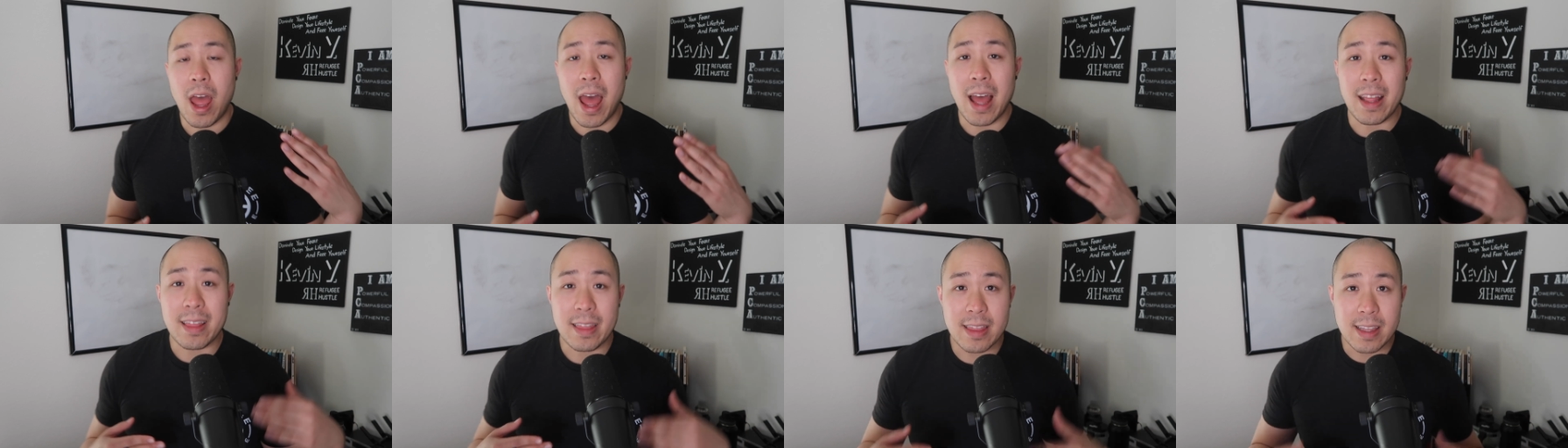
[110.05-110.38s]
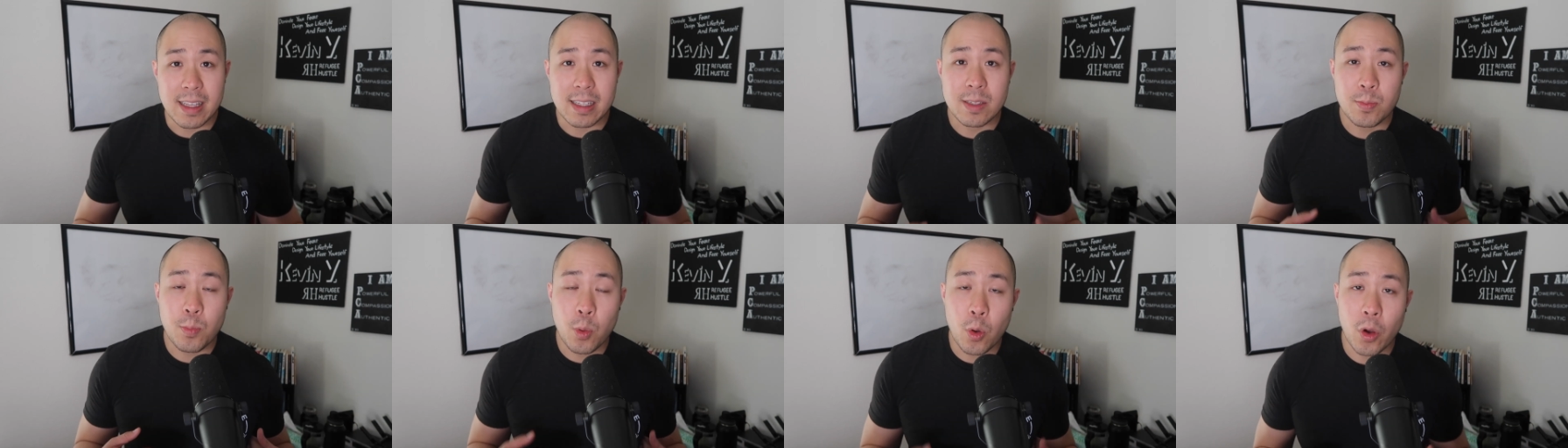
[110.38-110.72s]
at
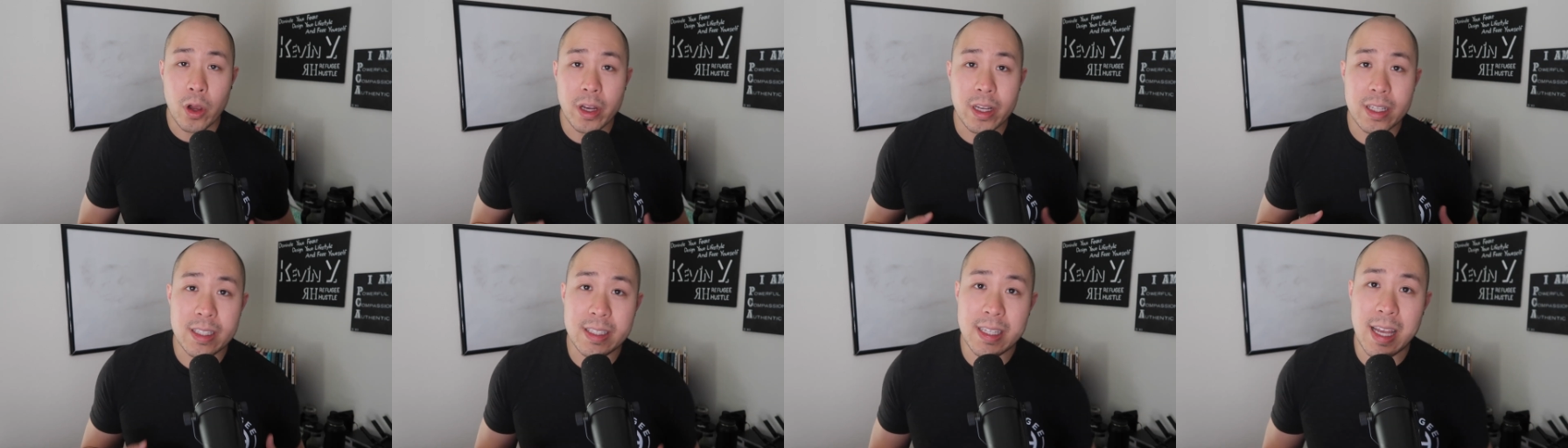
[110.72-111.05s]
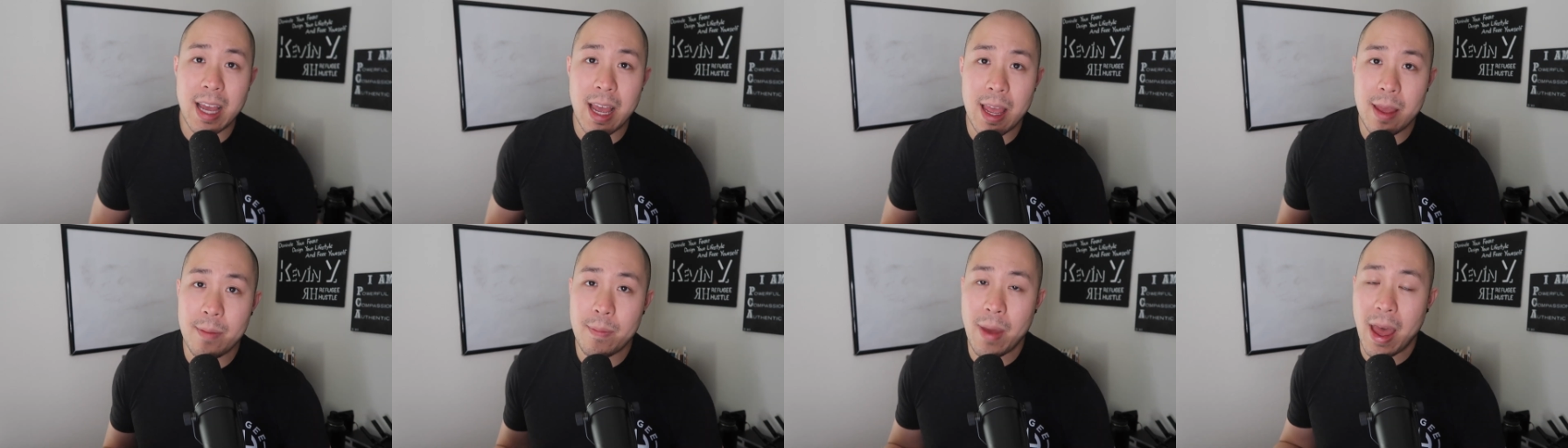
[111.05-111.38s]
this point in
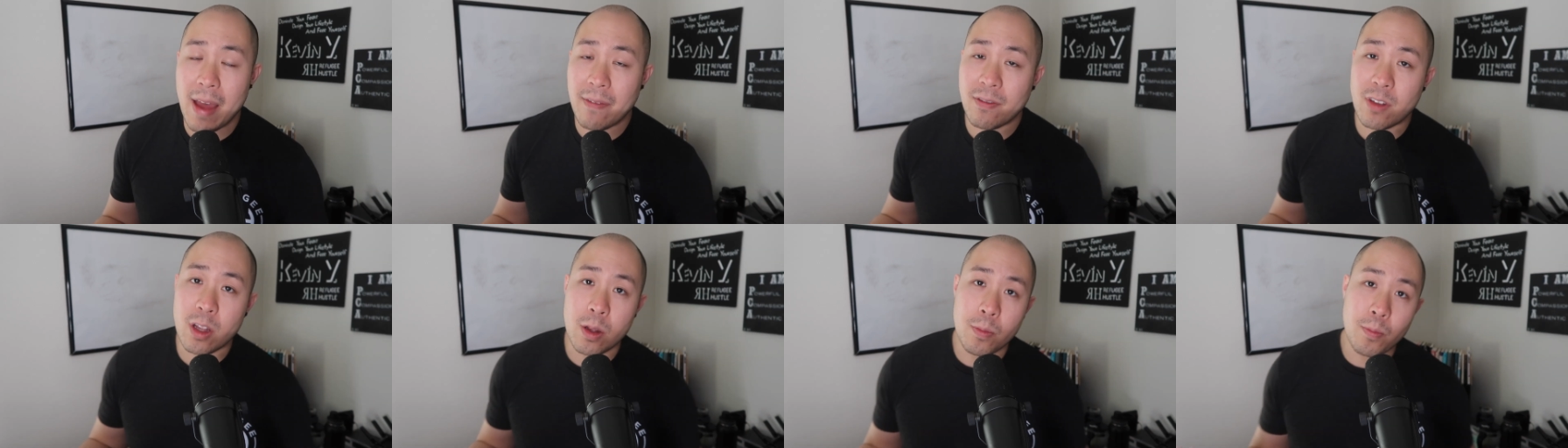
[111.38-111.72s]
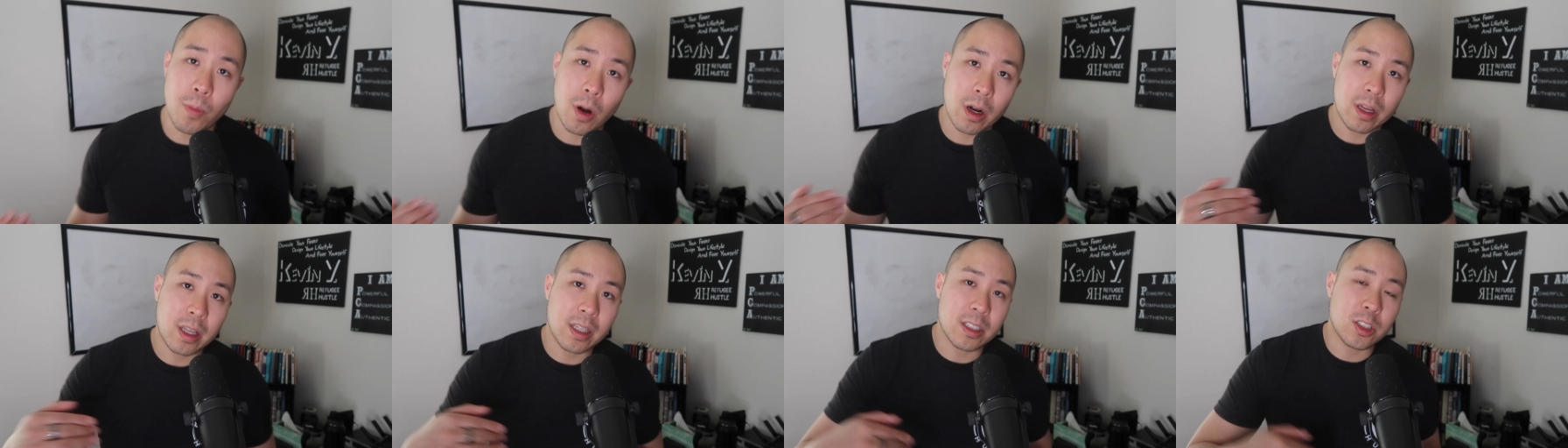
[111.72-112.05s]
time after the
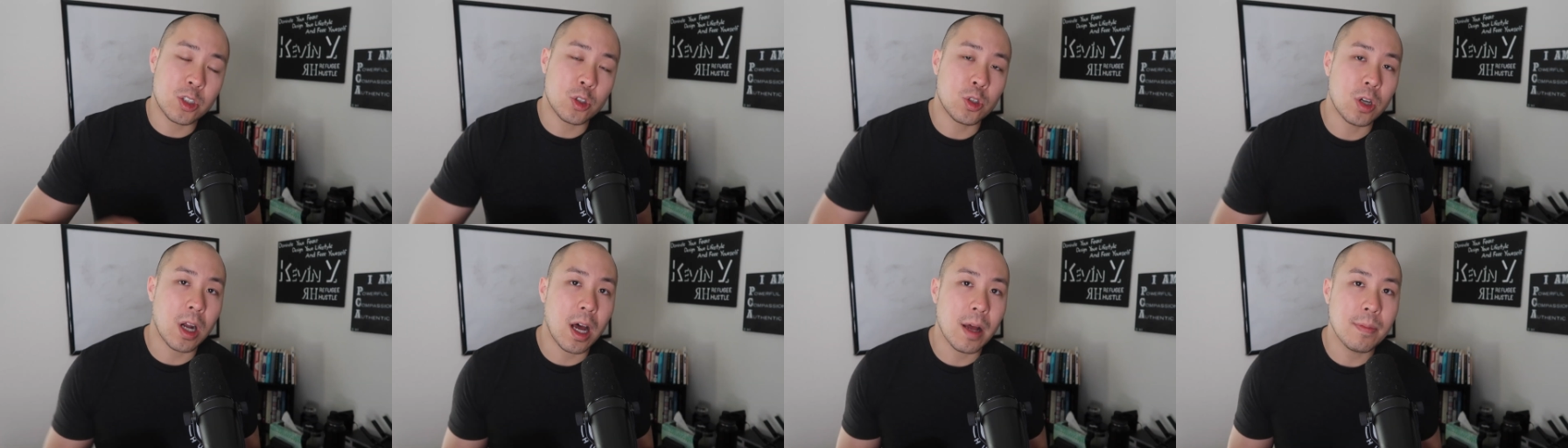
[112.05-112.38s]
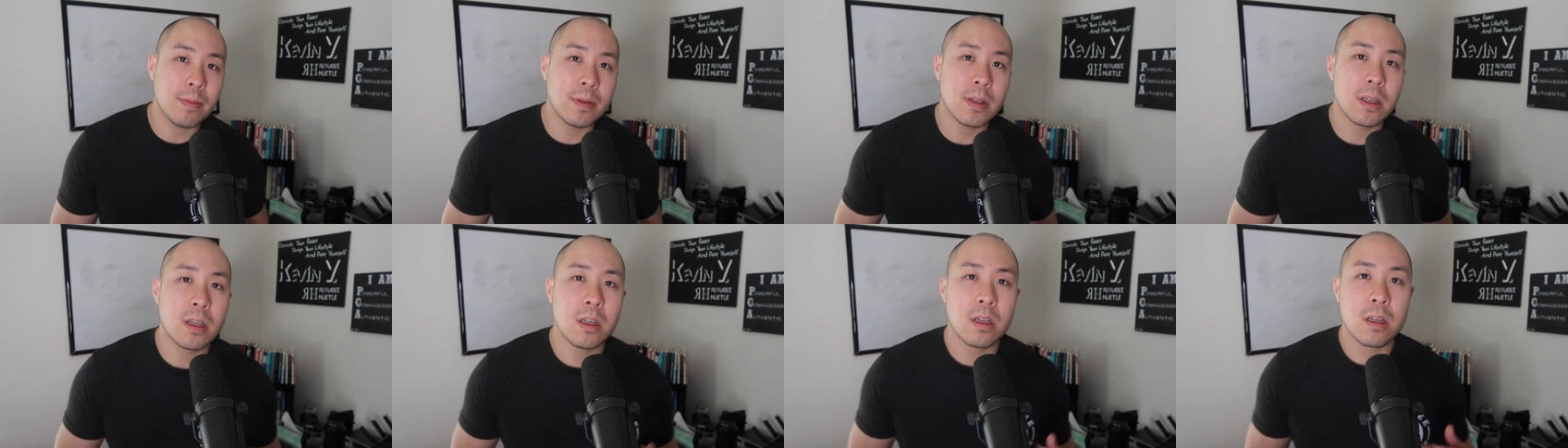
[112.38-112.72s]
market's
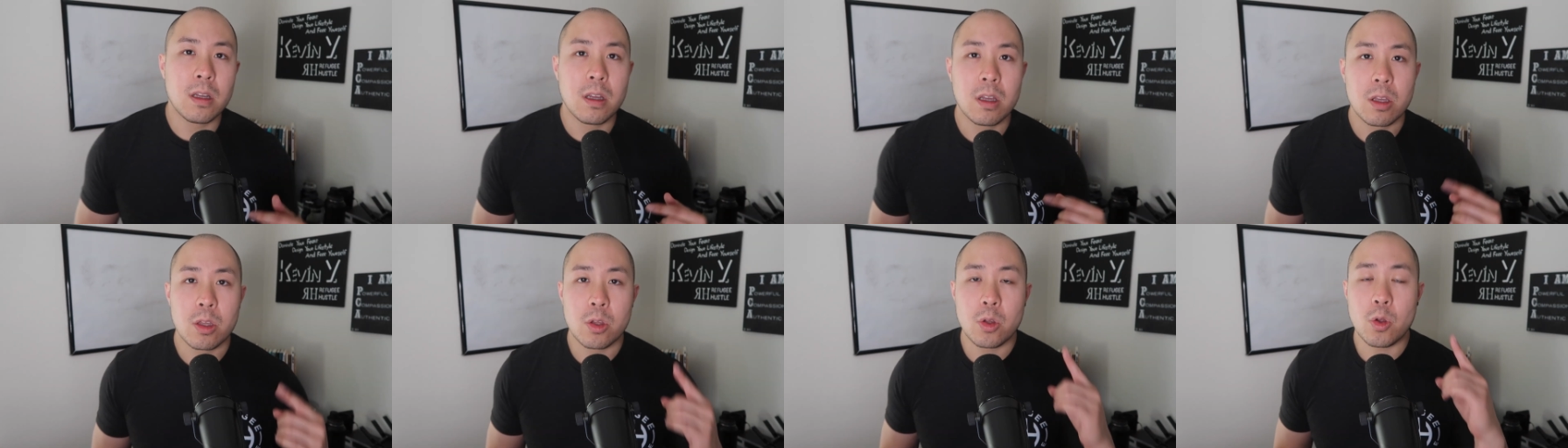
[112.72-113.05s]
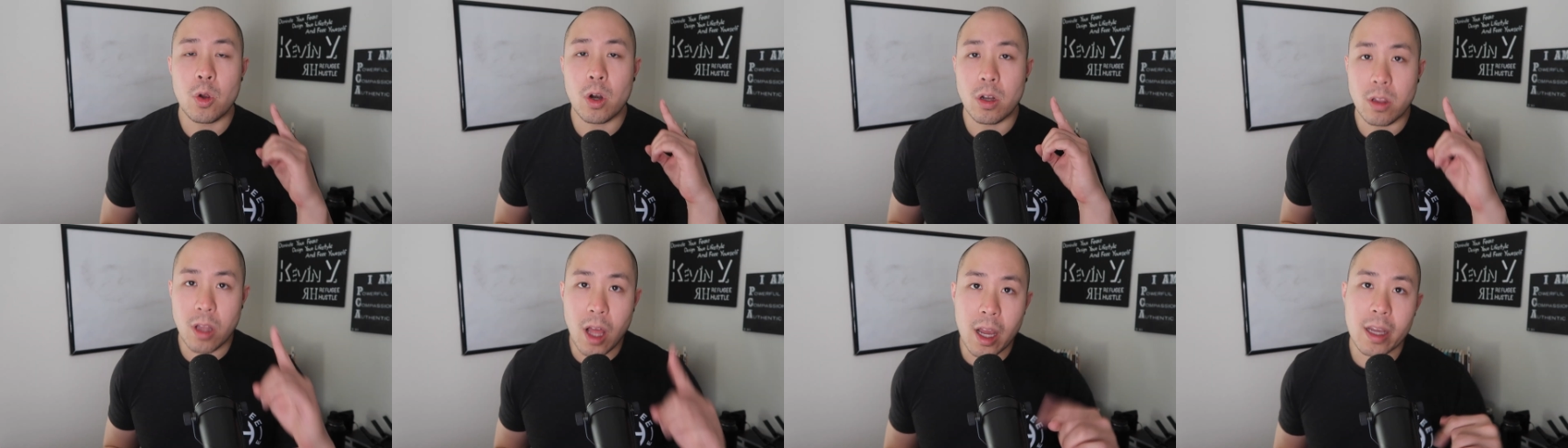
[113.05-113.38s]
dropped,
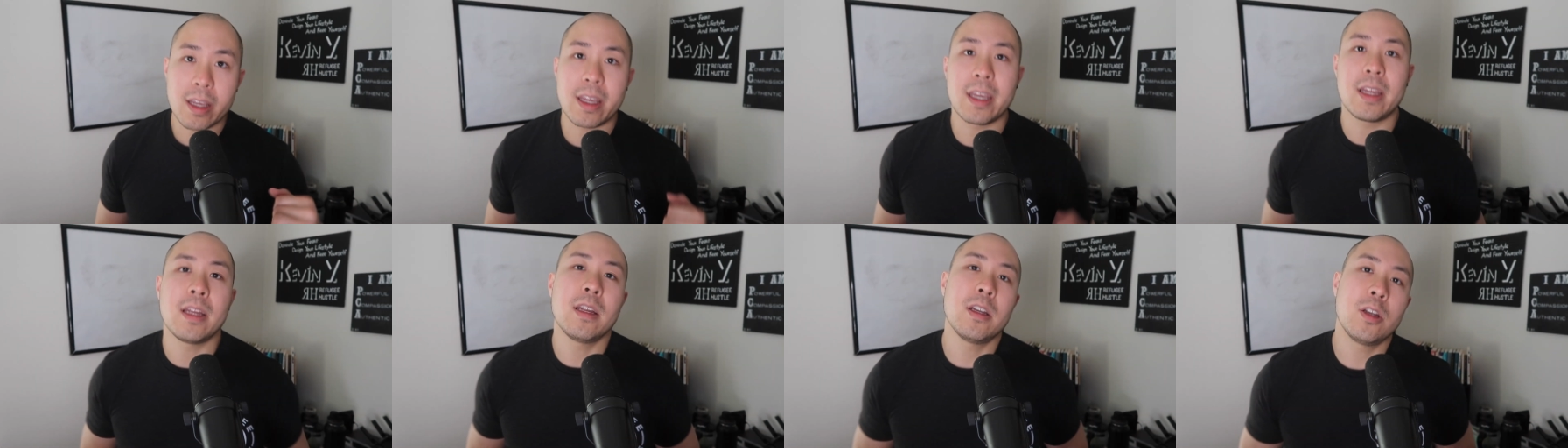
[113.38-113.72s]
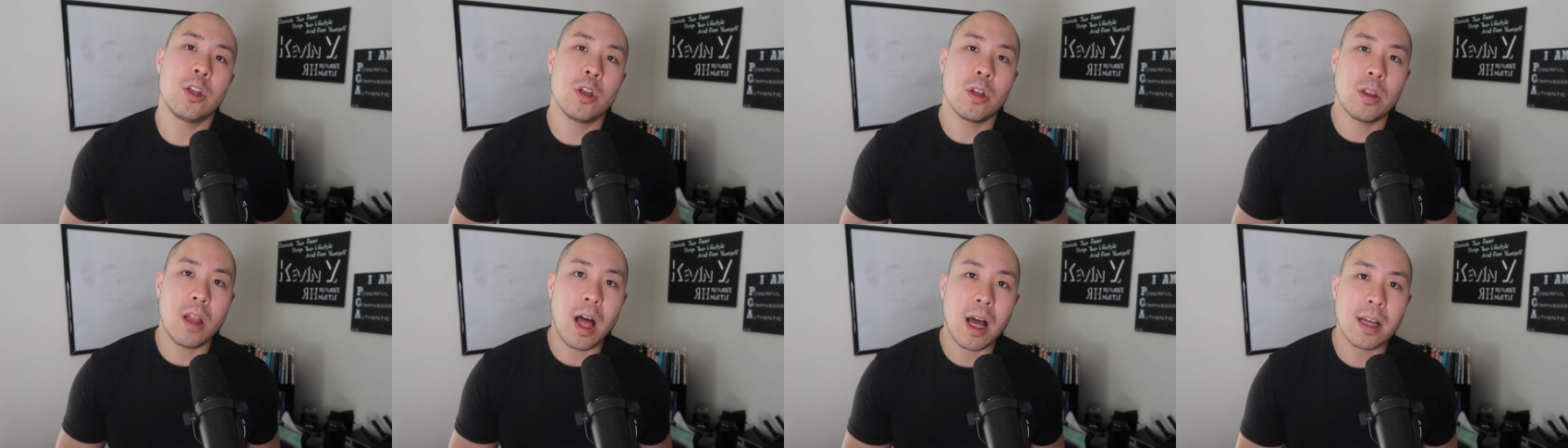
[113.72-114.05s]
you are locking in
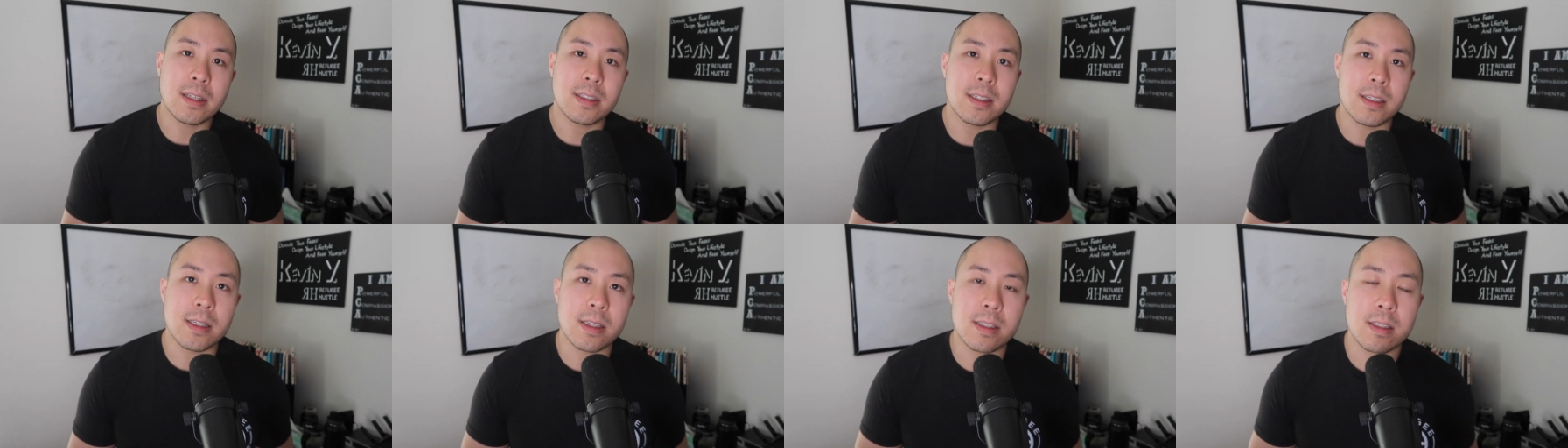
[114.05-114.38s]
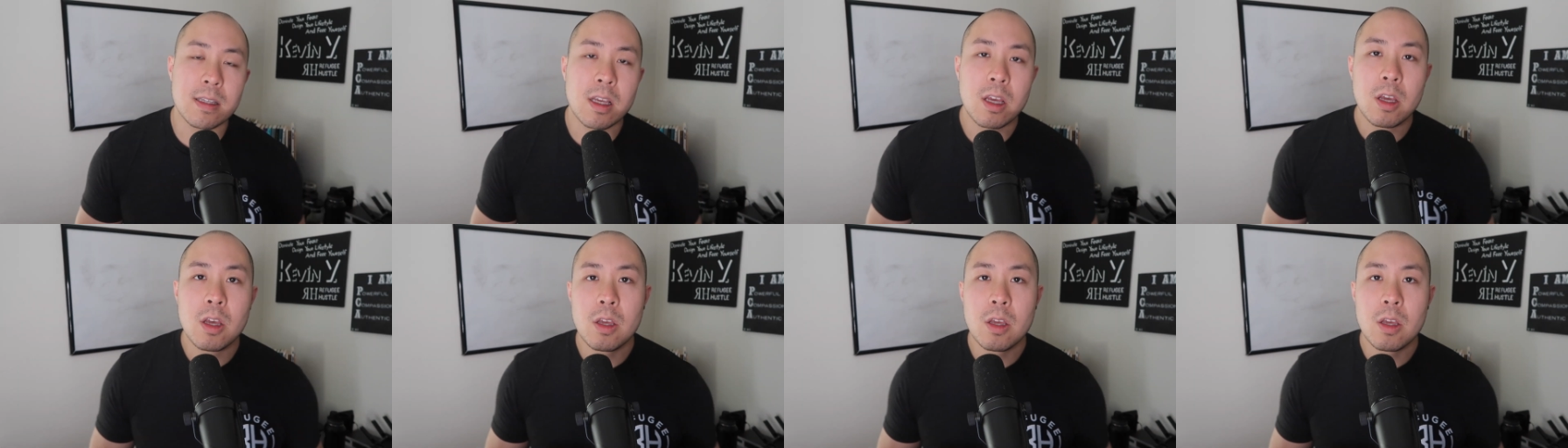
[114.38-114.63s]
your losses.